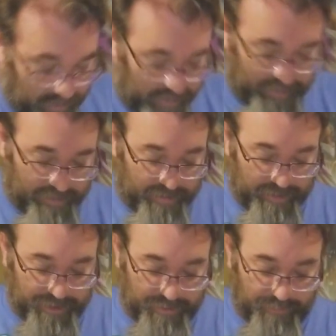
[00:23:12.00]
a nice
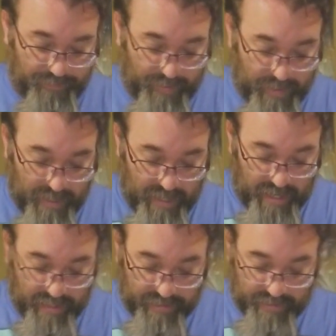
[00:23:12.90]
addition,
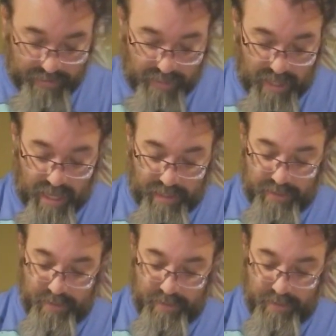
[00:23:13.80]
and a lot